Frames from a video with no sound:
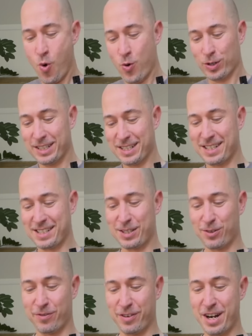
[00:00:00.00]
This is
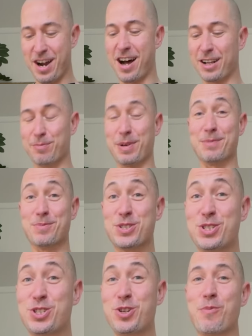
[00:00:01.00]
still very hot, but I'm
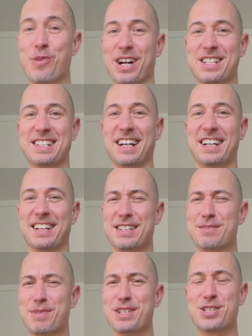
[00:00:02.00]
super excited.
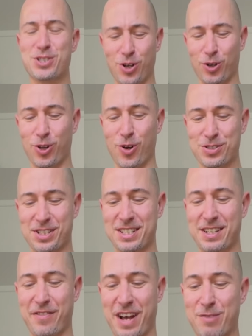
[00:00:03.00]
It's been so long
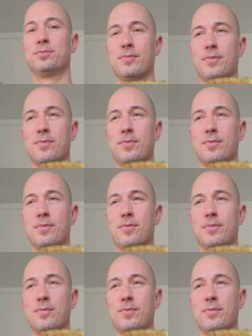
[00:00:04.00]
since I've had one of